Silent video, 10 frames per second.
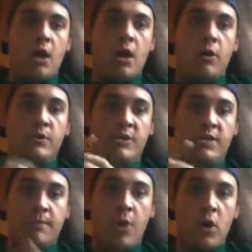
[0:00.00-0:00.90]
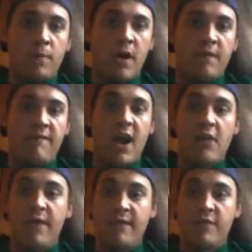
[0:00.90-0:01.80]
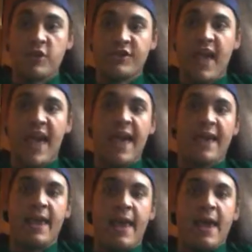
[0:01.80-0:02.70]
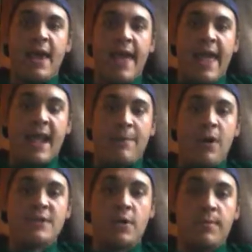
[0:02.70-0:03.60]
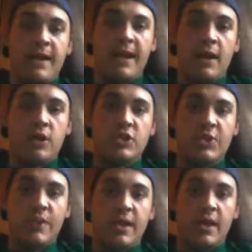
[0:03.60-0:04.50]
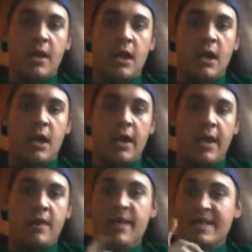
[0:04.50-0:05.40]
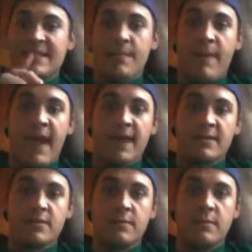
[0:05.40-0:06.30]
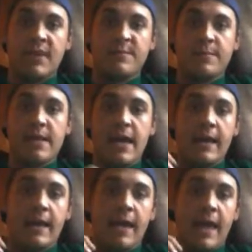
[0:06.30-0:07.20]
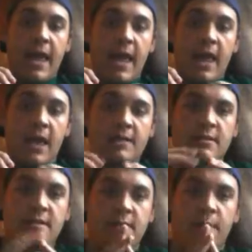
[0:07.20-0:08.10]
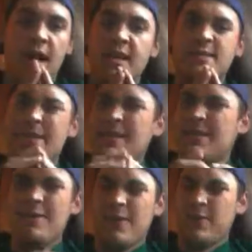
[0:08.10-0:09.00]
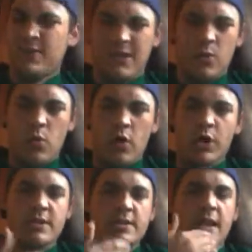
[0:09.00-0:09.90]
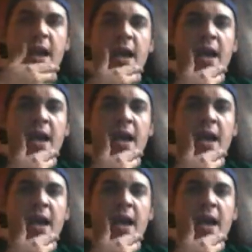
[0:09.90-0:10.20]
which is a Pokemon Fire Red version hack. And I'm also planning on doing a Link to the Past Let's Play and possibly some others in the works.